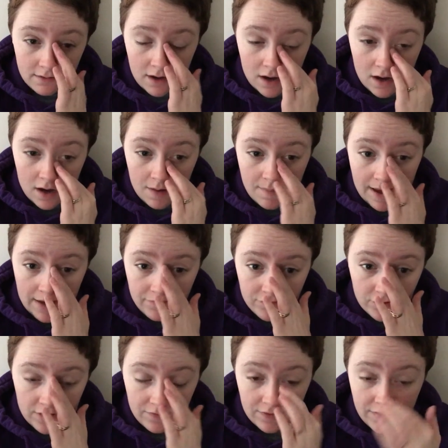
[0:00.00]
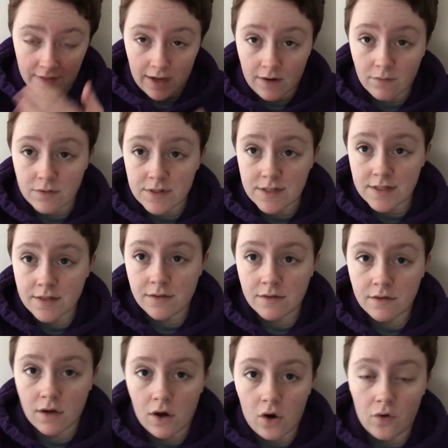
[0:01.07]
after everything was
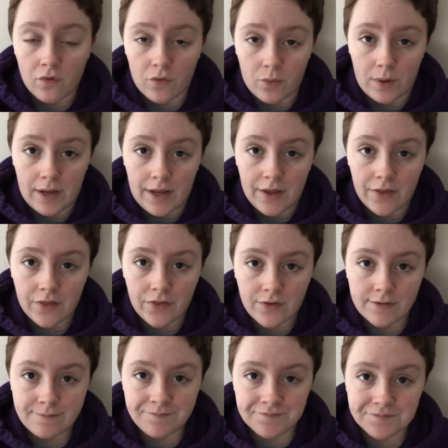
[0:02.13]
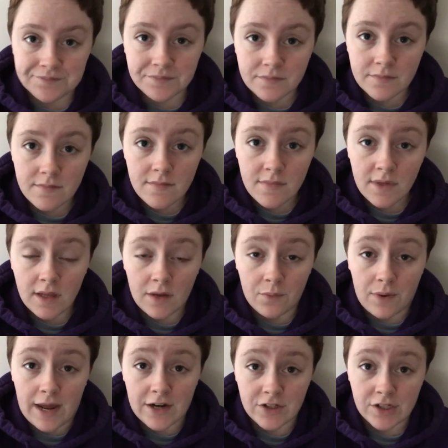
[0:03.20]
over with, and
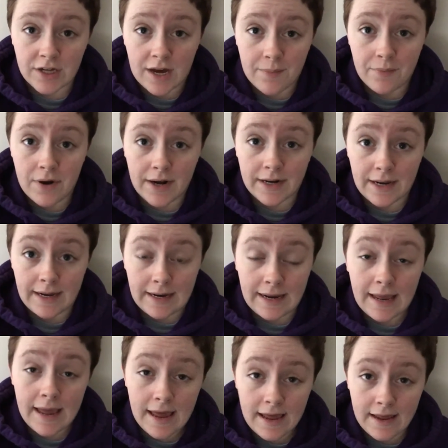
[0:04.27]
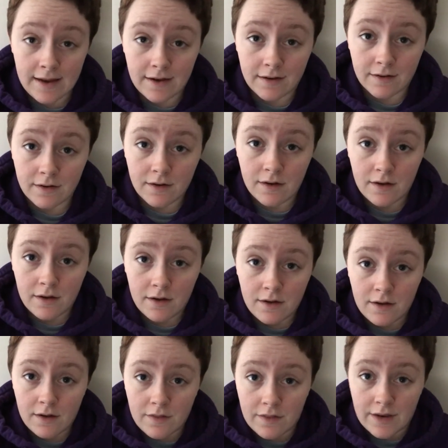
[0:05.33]
we actually got pregnant again
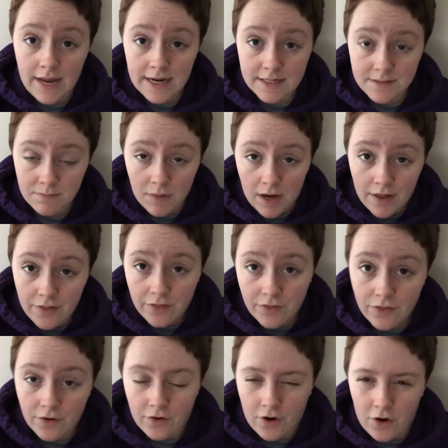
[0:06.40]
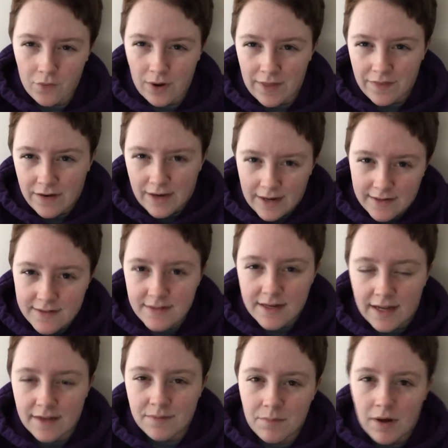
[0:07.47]
the next month, or no, not the
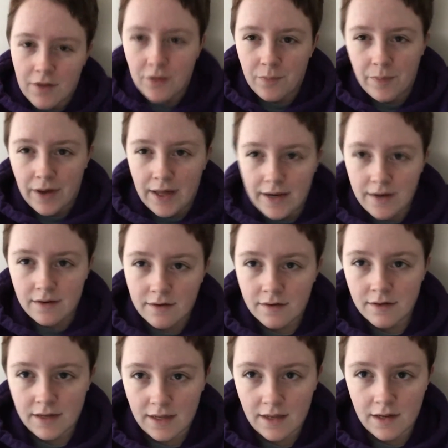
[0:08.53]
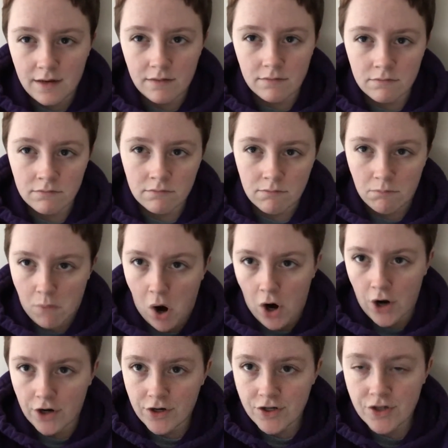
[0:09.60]
next month, but in
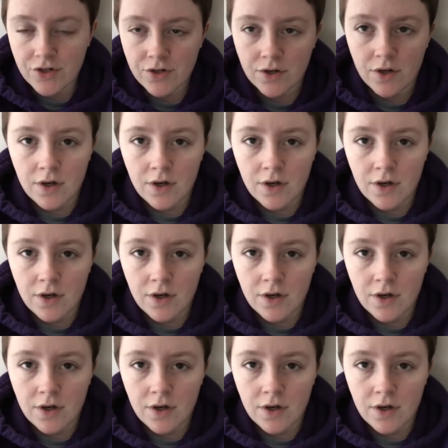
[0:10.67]
March.